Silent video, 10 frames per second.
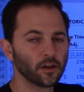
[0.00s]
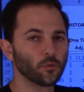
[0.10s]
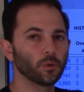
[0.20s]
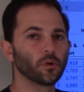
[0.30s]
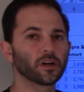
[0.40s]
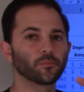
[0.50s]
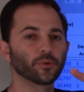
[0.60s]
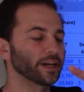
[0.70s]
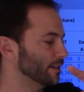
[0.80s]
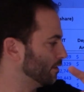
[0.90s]
We want to
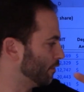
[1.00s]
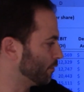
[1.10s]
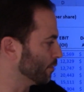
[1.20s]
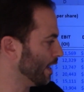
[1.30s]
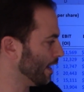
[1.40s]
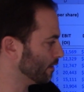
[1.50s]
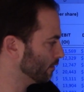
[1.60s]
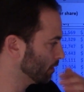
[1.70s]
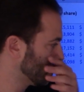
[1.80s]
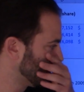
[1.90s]
bring it to
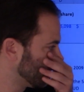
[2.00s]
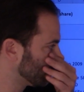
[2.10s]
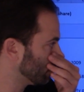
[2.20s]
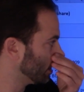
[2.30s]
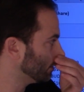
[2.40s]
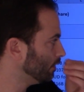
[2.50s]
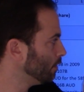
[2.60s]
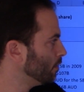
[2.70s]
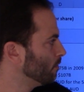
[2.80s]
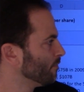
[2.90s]
3x. So what I'll
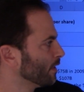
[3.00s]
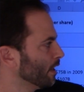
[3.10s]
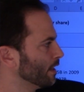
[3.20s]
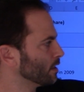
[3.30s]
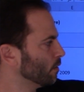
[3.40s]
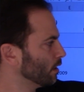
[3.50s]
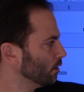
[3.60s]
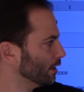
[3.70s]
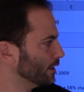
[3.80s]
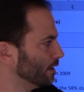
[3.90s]
do is I want to
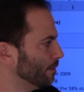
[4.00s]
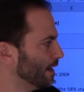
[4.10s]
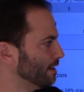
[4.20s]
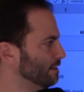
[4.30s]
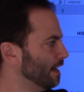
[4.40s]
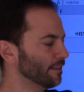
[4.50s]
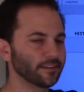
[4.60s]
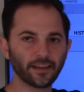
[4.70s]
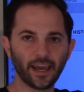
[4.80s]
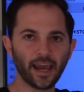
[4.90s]
look at the amount of debt
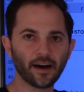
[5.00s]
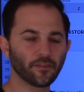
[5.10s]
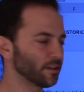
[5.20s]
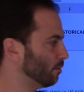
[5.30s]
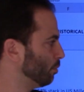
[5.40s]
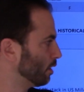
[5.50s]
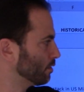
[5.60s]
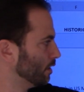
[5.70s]
that they have on the books.